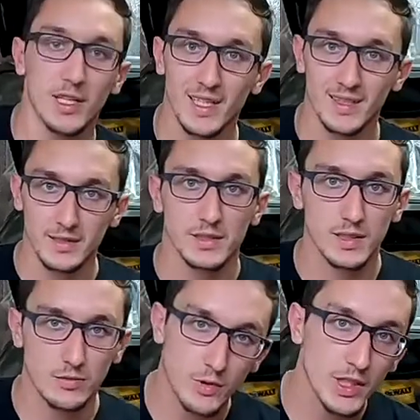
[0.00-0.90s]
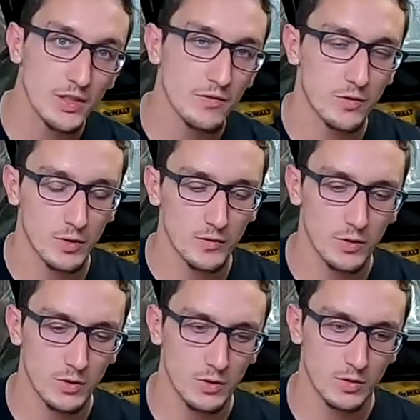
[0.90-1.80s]
I got this thing running for a
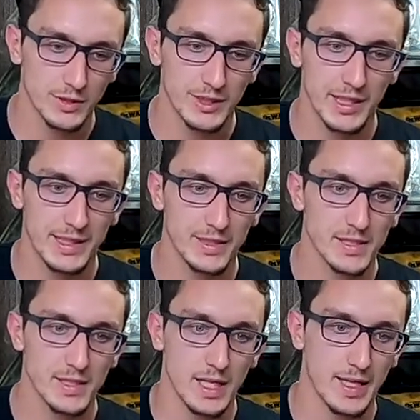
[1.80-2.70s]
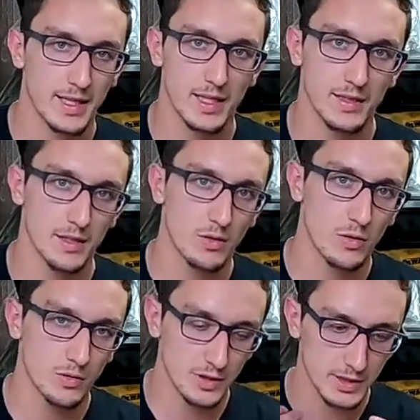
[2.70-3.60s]
few seconds and then the
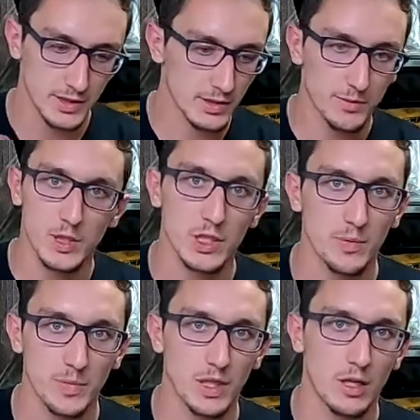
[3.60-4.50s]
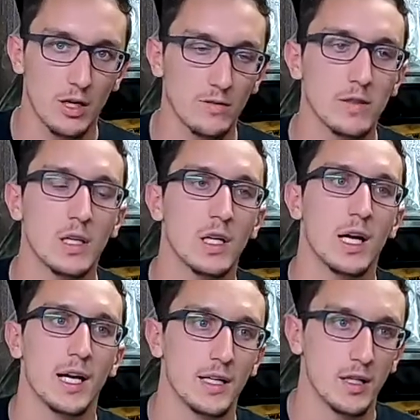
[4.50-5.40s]
whole system shut me off.
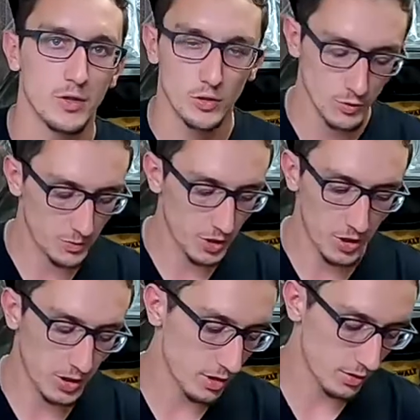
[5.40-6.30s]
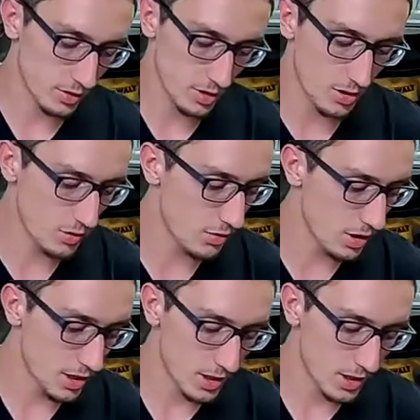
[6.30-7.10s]
I got no spark, no